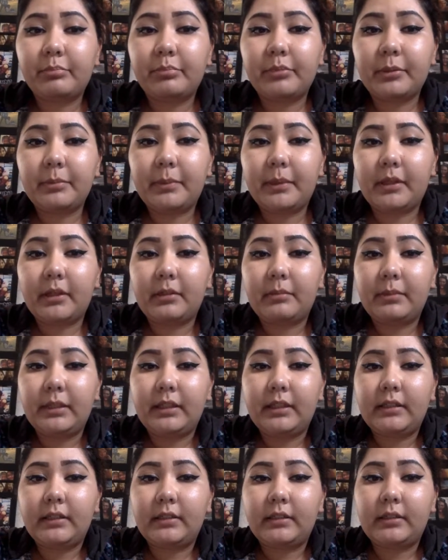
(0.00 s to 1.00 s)
prepared
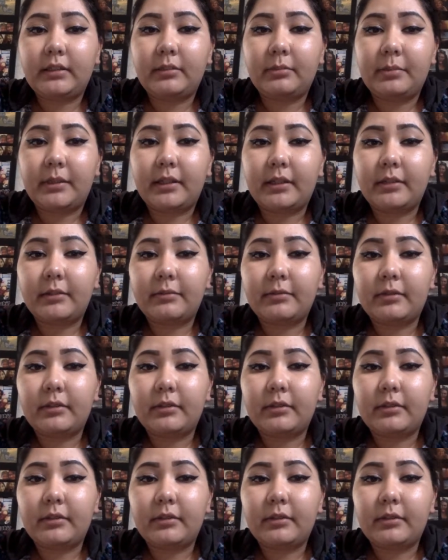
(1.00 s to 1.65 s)
me a little better